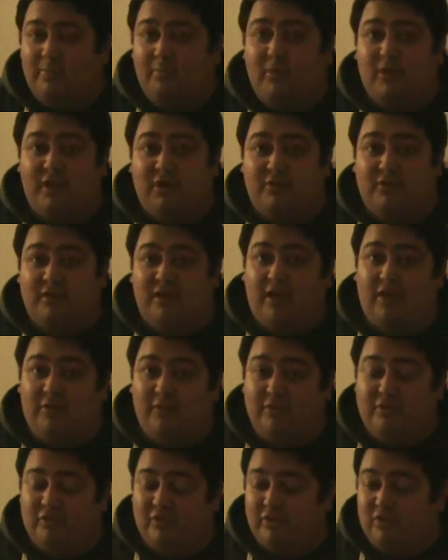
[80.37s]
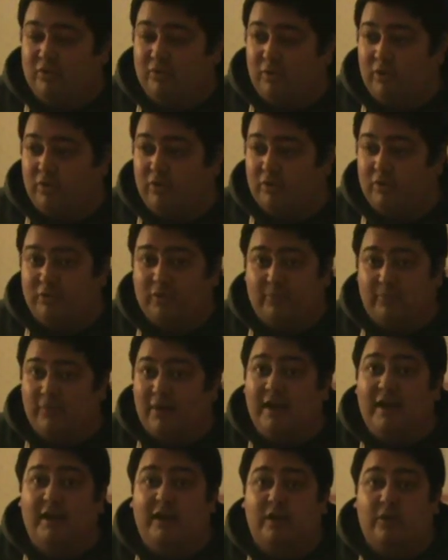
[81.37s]
what your television or
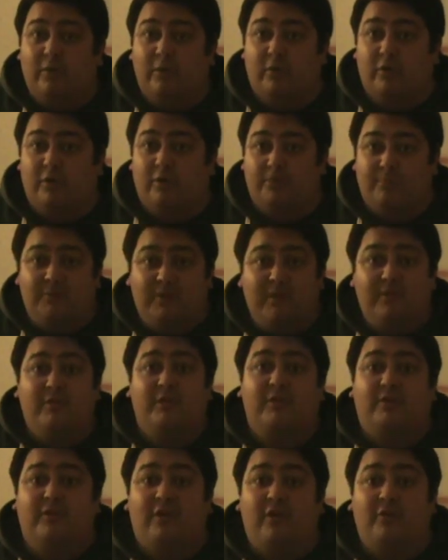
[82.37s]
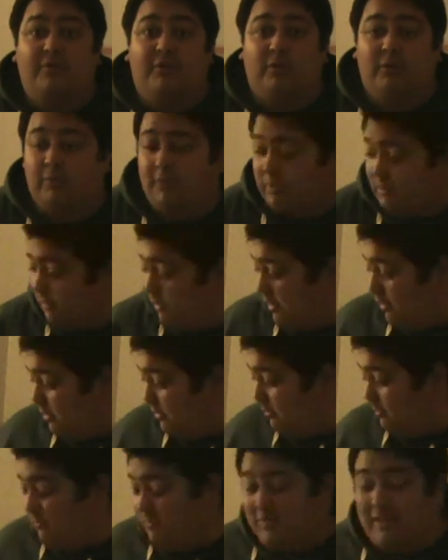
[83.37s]
radio or even your cell phone, or
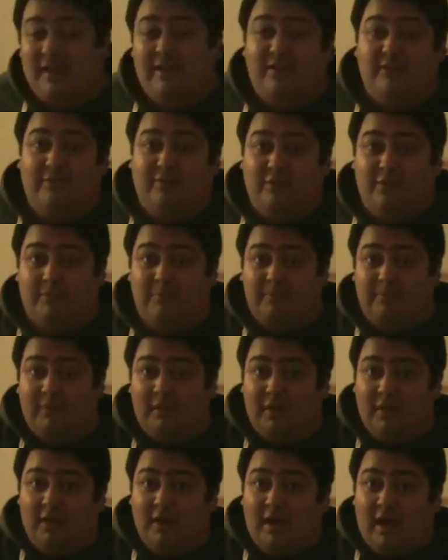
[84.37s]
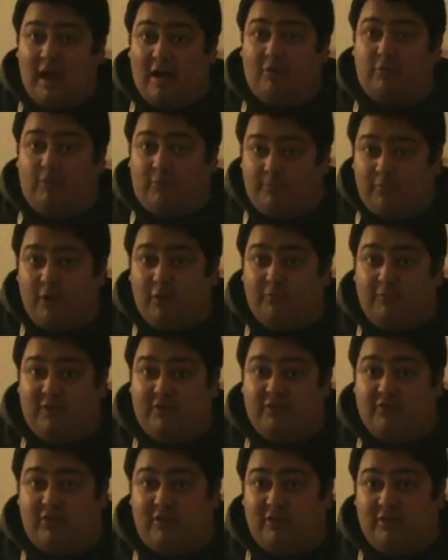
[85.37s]
that is your actual phone
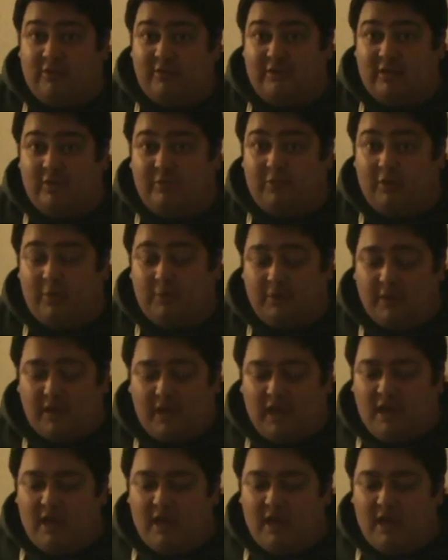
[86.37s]
feature on your cell phone,